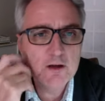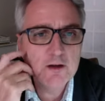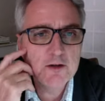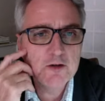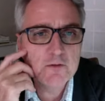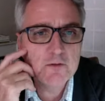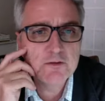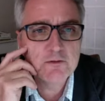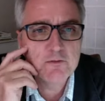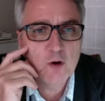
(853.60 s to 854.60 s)
in terms
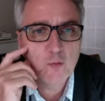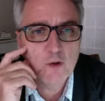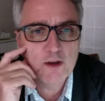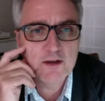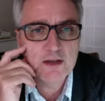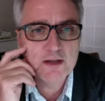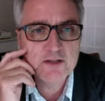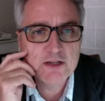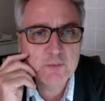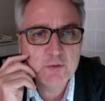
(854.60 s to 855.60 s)
of what one does
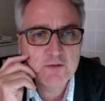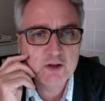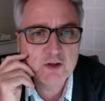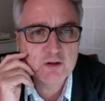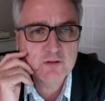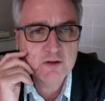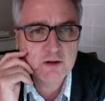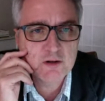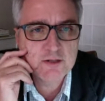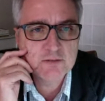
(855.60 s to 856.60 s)
as a professional
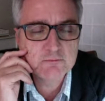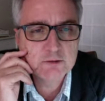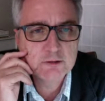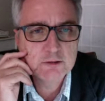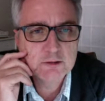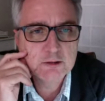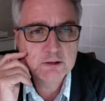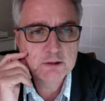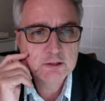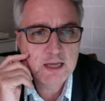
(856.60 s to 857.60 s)
advisor
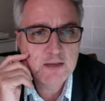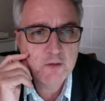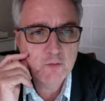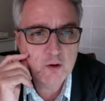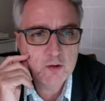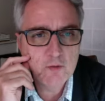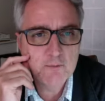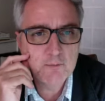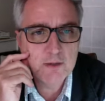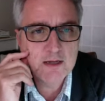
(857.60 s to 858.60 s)
and the role that
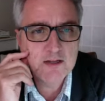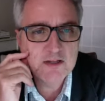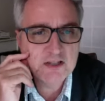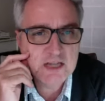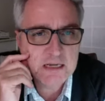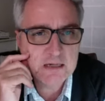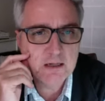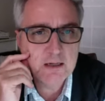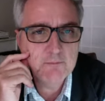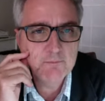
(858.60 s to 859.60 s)
one plays, and
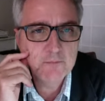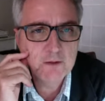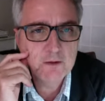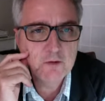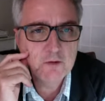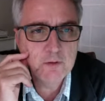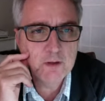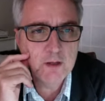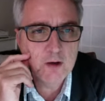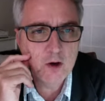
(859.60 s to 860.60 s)
secondly, to
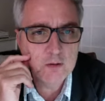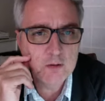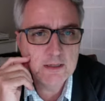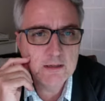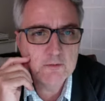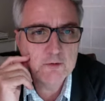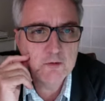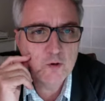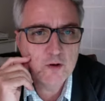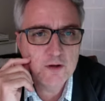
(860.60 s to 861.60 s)
be holding to
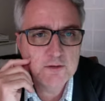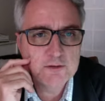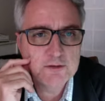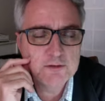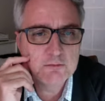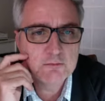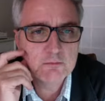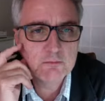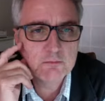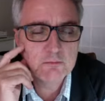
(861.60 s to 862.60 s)
what is
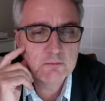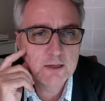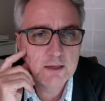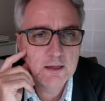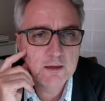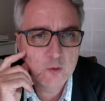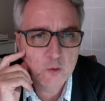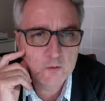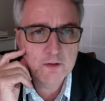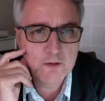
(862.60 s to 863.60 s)

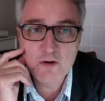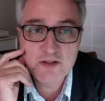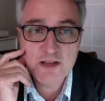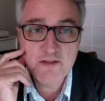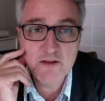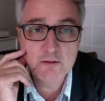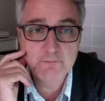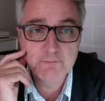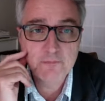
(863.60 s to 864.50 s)
lawful and what is ethical.